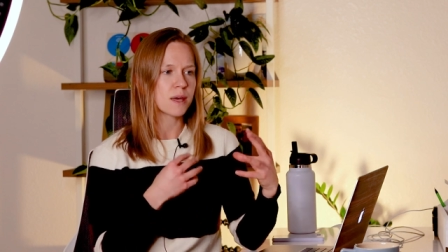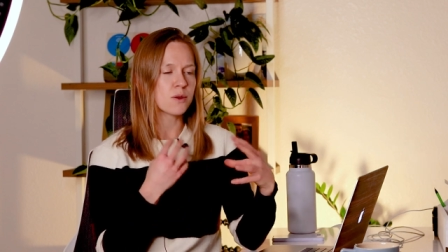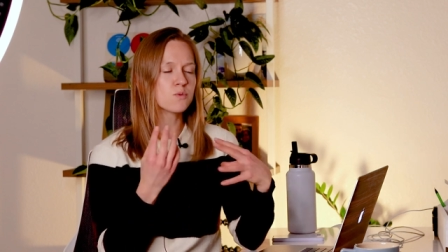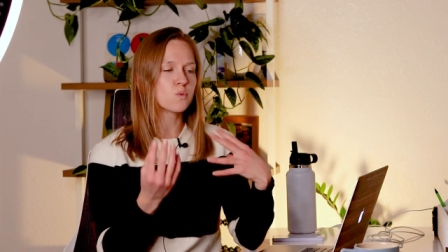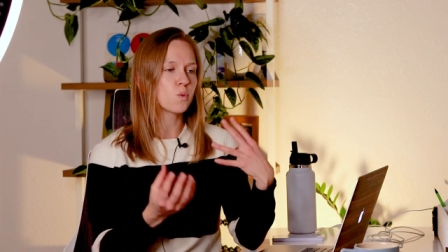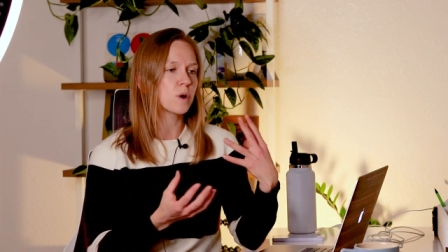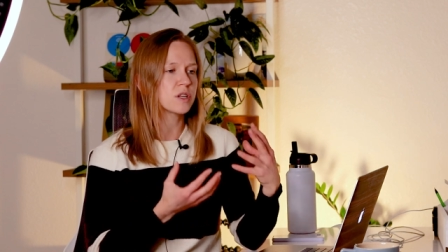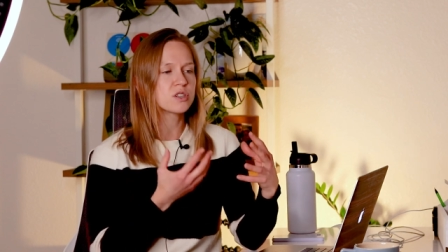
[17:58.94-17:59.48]

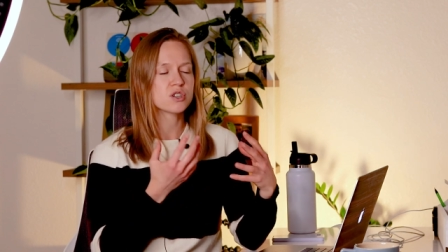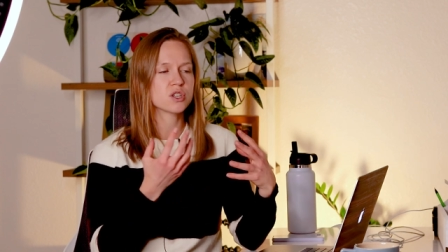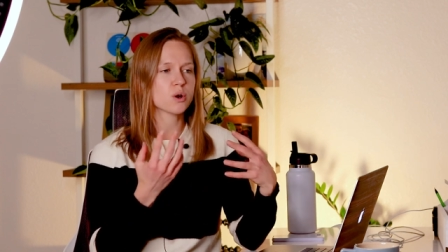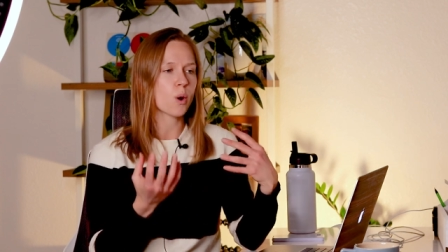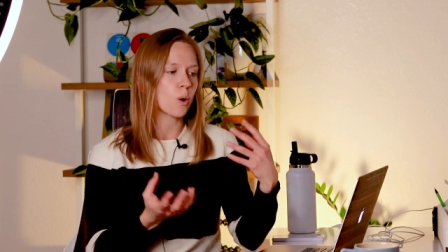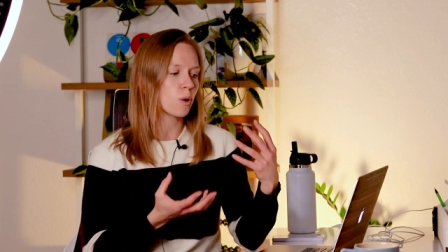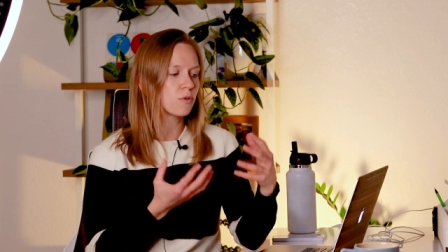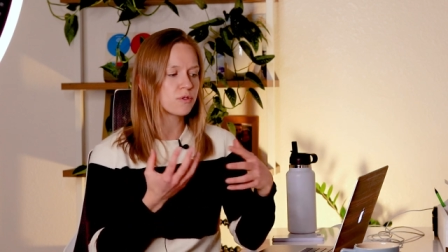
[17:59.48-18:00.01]
which
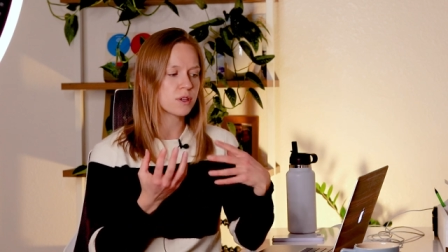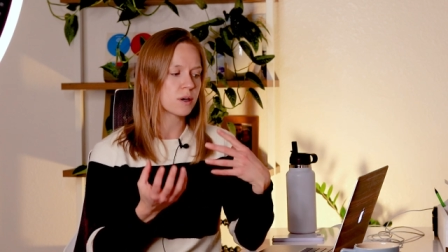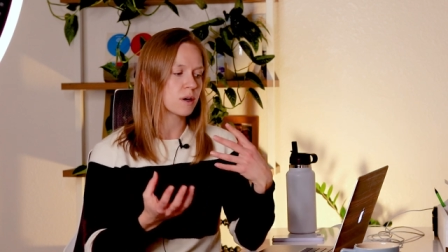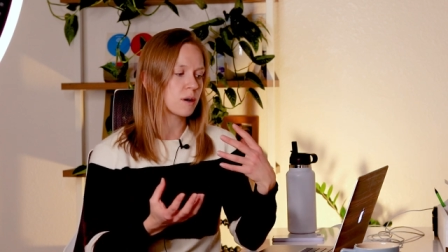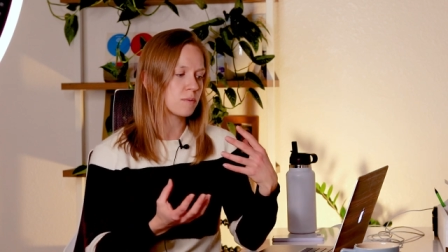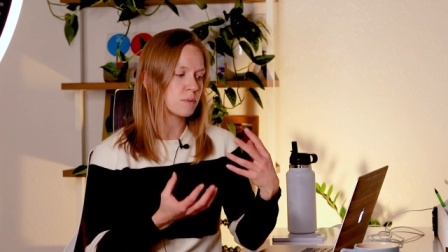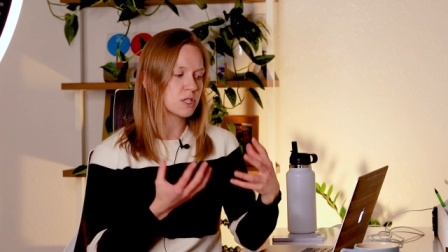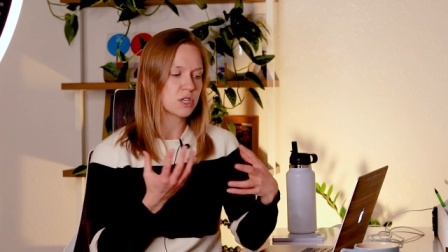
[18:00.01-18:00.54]
all of
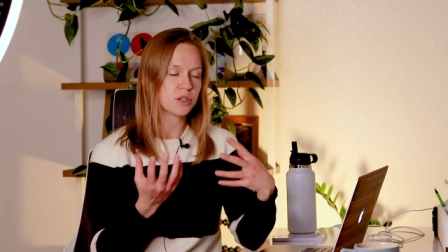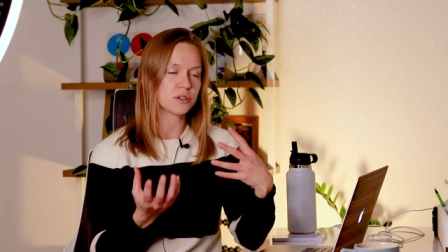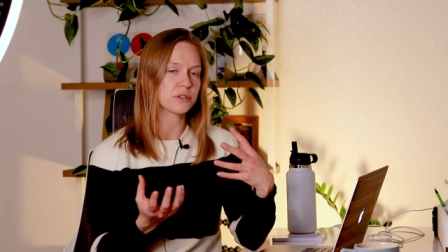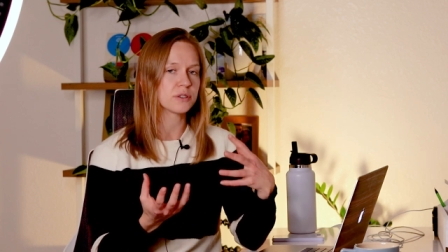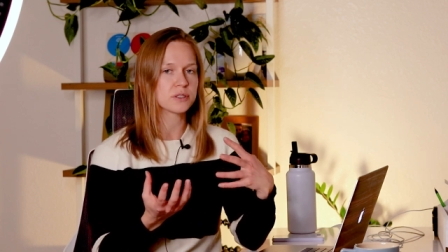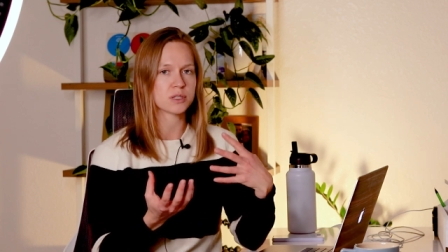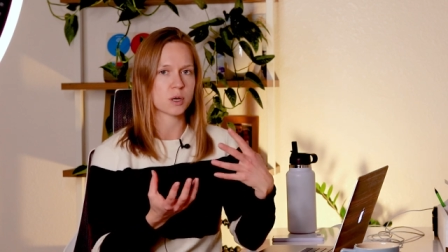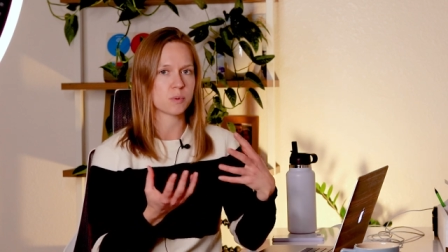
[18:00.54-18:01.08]
the
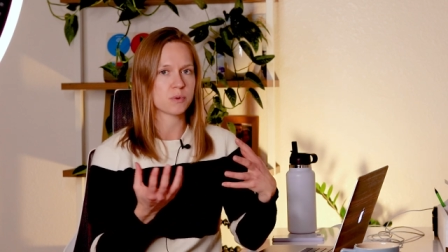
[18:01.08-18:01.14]
materials are